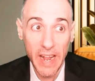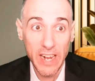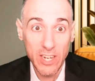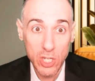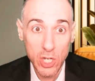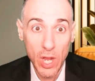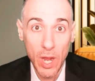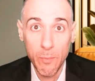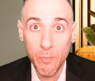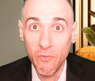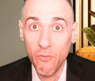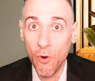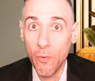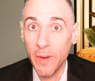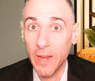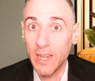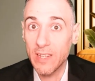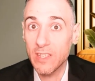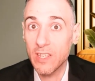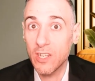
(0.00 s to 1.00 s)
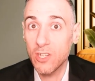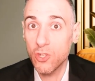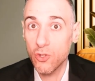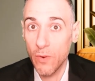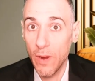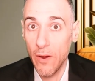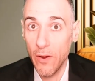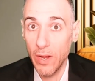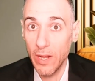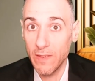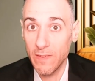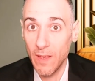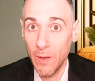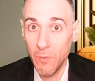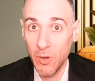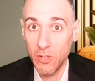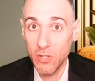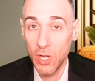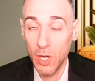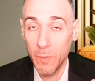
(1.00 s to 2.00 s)
actually outperform against contrarians. I'm
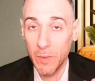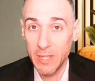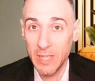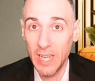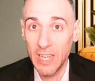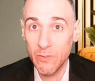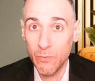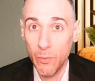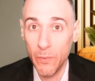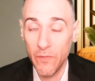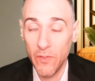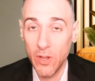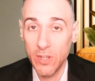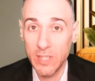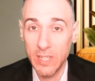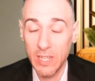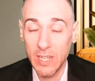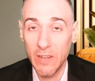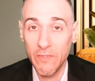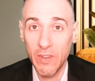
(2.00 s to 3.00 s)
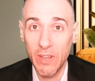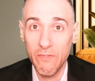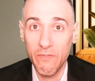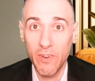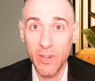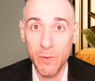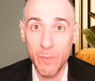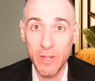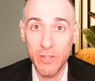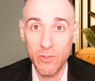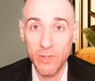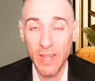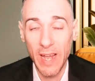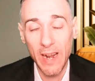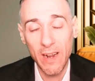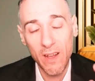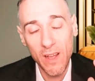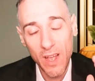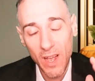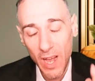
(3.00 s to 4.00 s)
not talking about days where we've got significant fundamental
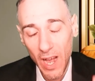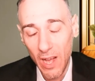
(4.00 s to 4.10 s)
data.